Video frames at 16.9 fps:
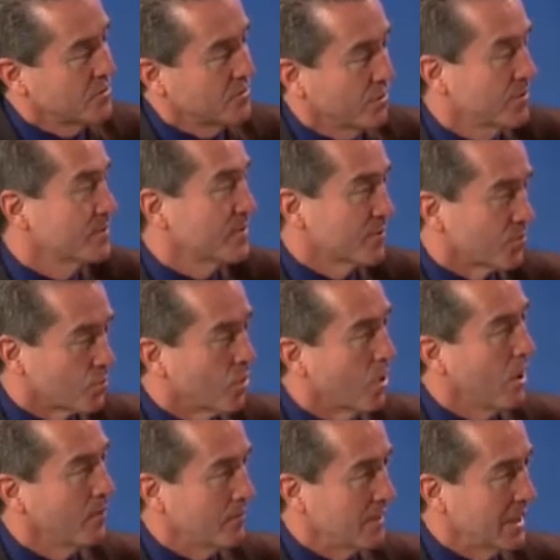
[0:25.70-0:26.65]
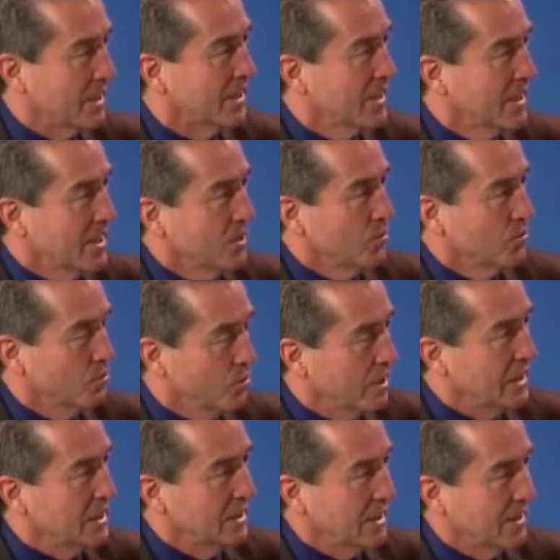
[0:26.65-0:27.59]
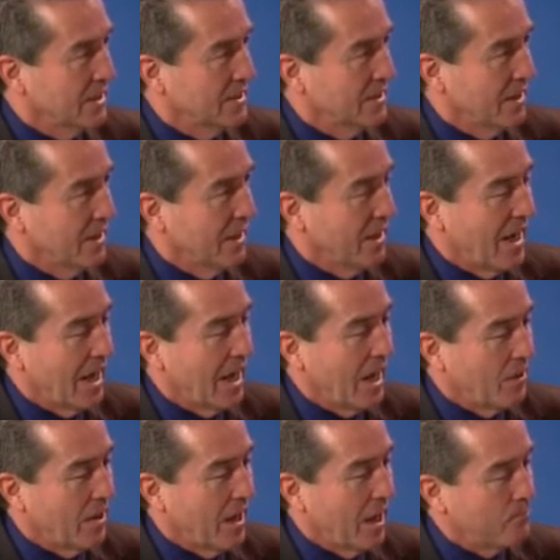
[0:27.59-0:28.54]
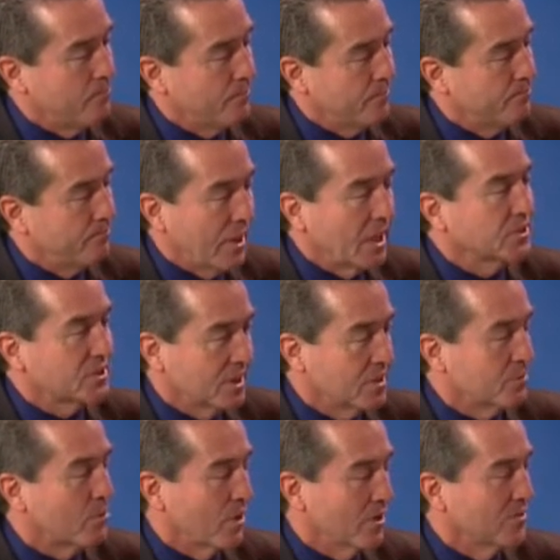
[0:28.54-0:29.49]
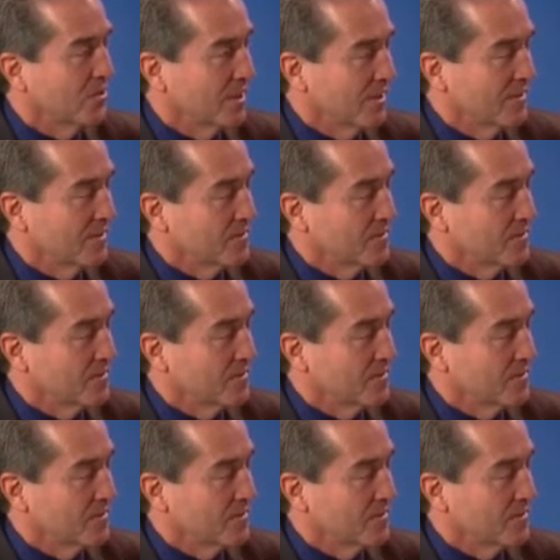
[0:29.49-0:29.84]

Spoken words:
terms of Romney really outbesting the president.